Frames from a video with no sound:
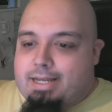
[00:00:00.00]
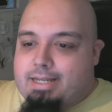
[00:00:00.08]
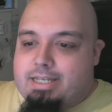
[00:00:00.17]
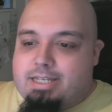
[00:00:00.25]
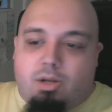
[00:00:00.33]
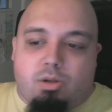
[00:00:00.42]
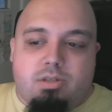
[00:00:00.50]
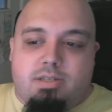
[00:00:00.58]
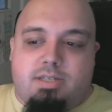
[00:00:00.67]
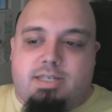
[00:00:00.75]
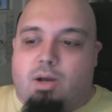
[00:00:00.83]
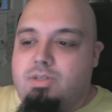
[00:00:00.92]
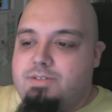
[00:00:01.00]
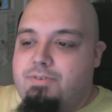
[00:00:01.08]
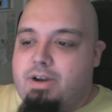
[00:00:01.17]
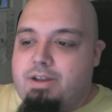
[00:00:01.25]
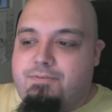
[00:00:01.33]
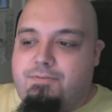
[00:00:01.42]
This all
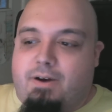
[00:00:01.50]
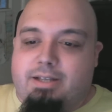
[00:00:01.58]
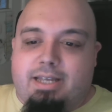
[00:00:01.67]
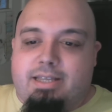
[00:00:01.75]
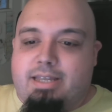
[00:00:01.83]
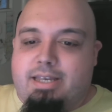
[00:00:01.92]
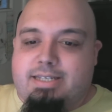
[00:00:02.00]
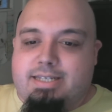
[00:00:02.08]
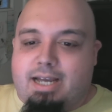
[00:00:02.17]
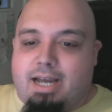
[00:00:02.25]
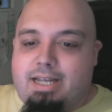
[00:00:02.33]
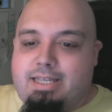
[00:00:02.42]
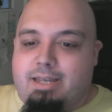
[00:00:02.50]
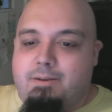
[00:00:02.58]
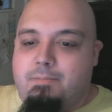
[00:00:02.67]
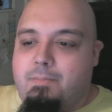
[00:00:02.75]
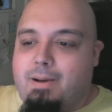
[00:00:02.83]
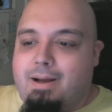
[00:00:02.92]
sounds very fun and exciting,